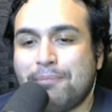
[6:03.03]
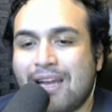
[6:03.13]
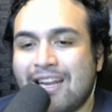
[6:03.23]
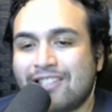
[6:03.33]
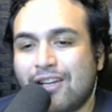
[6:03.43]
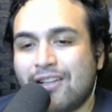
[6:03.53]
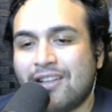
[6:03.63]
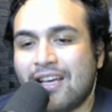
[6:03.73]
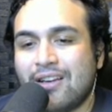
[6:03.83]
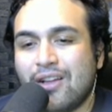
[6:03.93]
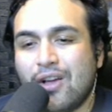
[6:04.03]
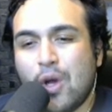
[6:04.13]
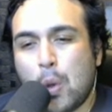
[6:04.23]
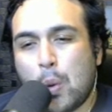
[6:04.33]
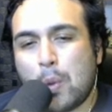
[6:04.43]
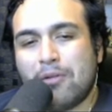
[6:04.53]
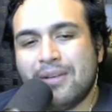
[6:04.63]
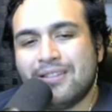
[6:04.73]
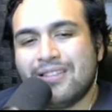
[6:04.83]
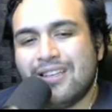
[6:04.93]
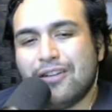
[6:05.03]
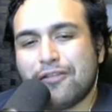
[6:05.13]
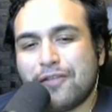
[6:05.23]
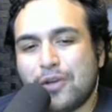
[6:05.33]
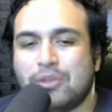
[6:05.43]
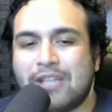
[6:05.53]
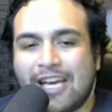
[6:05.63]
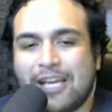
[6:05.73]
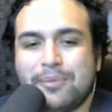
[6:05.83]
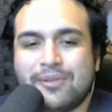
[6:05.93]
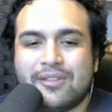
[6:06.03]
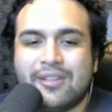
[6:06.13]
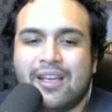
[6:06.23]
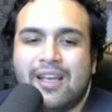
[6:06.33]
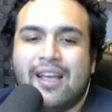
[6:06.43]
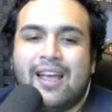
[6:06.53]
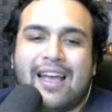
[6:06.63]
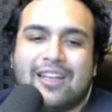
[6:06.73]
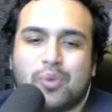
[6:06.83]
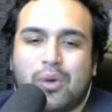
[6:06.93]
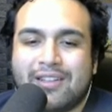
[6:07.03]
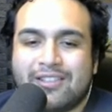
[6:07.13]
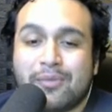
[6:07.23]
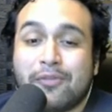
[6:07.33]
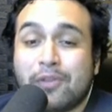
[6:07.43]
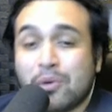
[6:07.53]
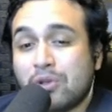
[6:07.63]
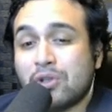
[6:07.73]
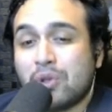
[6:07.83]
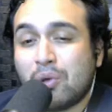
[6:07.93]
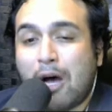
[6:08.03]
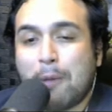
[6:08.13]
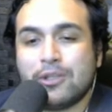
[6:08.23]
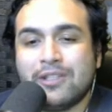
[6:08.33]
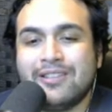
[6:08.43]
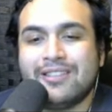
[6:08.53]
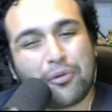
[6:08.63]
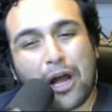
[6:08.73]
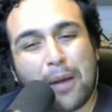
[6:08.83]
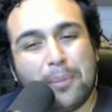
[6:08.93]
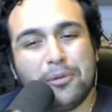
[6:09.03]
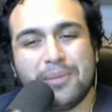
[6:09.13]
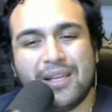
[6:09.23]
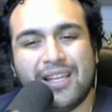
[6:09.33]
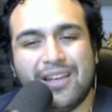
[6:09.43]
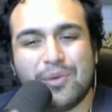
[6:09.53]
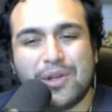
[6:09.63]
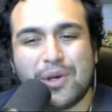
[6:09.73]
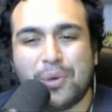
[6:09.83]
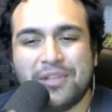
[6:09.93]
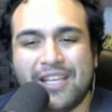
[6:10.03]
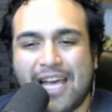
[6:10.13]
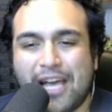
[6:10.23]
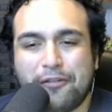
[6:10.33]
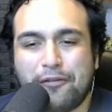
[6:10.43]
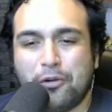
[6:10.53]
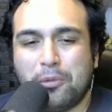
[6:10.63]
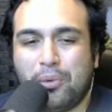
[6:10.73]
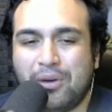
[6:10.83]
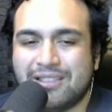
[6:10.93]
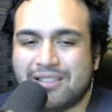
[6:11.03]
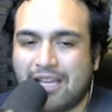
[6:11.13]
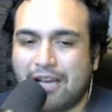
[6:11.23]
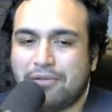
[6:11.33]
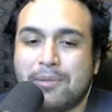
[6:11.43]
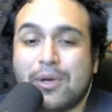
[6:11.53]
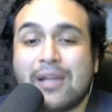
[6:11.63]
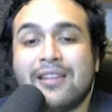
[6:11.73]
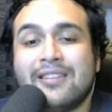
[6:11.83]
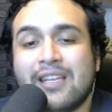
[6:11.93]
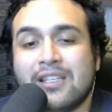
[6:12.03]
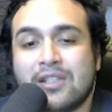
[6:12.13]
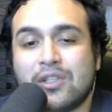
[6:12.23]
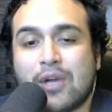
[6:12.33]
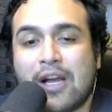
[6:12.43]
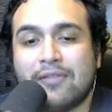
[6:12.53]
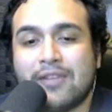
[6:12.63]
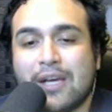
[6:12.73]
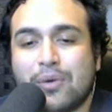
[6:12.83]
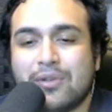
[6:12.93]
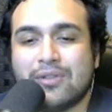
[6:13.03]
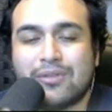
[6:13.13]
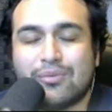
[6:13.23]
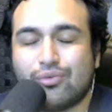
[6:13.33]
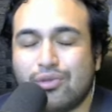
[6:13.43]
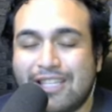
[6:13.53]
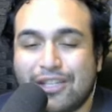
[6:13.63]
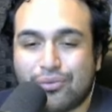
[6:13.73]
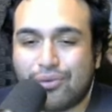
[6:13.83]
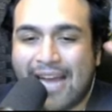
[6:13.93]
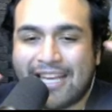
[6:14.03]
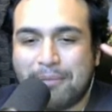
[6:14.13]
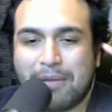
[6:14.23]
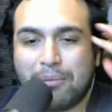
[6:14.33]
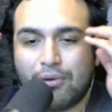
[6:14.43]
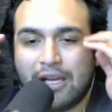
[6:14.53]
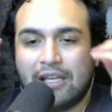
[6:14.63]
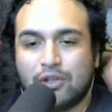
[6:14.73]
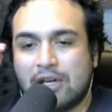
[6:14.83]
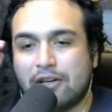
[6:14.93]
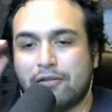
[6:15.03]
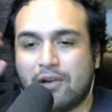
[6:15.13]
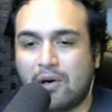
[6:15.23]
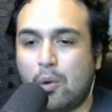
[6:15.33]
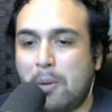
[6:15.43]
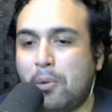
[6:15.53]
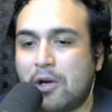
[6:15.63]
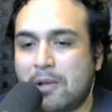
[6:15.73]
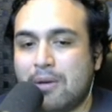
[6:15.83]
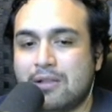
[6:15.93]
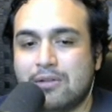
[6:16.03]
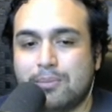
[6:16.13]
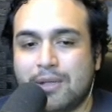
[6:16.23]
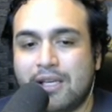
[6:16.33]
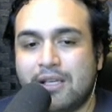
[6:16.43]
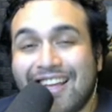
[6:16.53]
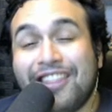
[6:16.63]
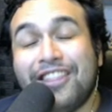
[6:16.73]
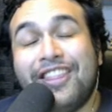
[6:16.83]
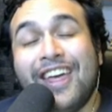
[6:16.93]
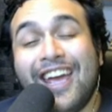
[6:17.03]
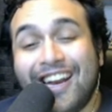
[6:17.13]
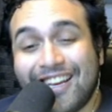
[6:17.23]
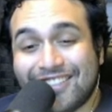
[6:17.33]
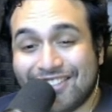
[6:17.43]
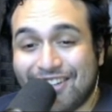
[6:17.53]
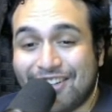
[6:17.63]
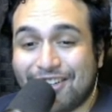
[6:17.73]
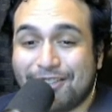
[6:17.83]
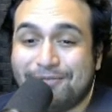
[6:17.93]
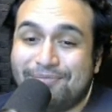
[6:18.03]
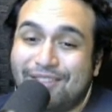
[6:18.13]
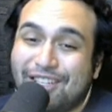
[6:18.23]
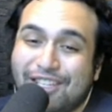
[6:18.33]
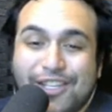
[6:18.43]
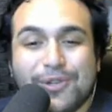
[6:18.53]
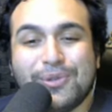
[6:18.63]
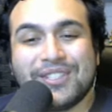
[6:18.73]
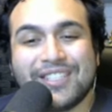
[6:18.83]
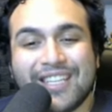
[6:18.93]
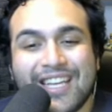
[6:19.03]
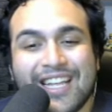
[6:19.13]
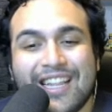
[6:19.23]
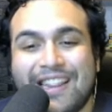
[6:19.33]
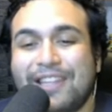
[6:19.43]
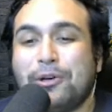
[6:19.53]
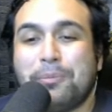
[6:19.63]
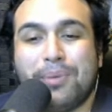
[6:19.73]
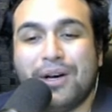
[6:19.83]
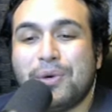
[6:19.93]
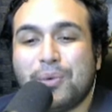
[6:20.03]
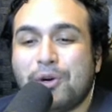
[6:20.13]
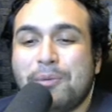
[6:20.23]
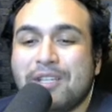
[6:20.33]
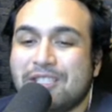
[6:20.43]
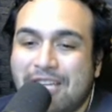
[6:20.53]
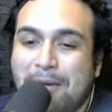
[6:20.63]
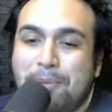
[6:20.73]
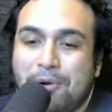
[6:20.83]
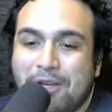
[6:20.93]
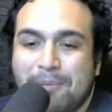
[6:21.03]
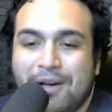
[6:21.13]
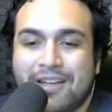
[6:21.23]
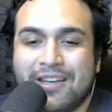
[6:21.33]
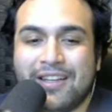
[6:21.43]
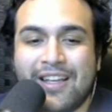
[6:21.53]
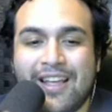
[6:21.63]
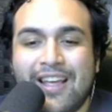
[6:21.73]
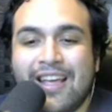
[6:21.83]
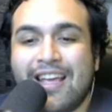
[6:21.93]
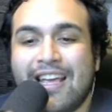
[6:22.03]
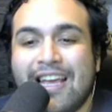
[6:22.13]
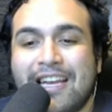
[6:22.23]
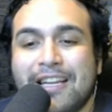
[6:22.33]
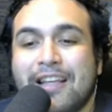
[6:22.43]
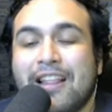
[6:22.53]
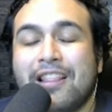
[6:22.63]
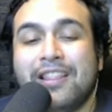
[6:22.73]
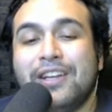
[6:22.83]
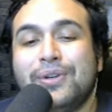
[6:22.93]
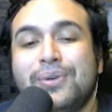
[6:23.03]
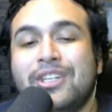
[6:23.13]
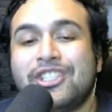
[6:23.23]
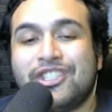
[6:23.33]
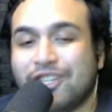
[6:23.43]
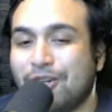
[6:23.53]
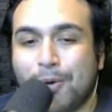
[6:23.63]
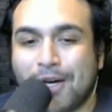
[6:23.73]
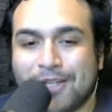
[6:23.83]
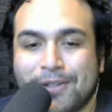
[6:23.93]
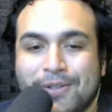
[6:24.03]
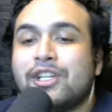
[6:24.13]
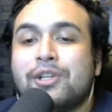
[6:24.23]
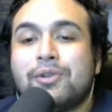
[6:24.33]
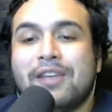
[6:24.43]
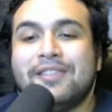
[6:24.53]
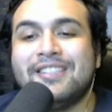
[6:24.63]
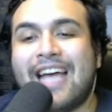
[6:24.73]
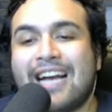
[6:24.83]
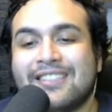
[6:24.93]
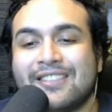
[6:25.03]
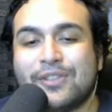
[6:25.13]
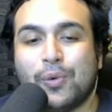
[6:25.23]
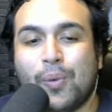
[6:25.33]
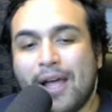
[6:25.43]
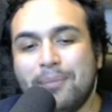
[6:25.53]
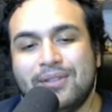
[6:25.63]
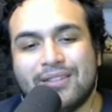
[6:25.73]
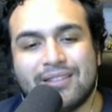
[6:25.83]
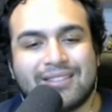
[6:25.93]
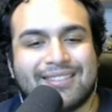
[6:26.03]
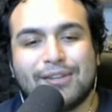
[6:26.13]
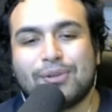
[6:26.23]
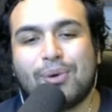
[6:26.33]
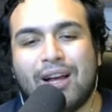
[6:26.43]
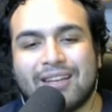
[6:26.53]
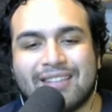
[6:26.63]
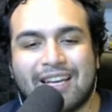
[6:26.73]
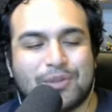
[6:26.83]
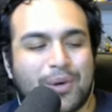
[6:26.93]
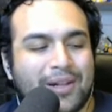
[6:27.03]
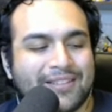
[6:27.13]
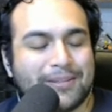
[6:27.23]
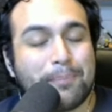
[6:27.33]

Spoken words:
and I saw that we were missing a few types, as well as some field control options. Problem being, we only had 4 points left. So at this stage of the draft, I was really racking my brain trying to figure out what Pokemon to pick. And then I saw a cute little bugwormish type Pokemon in Little Shuckle. Shuckle gives us access to webs, stealth rocks, as well as the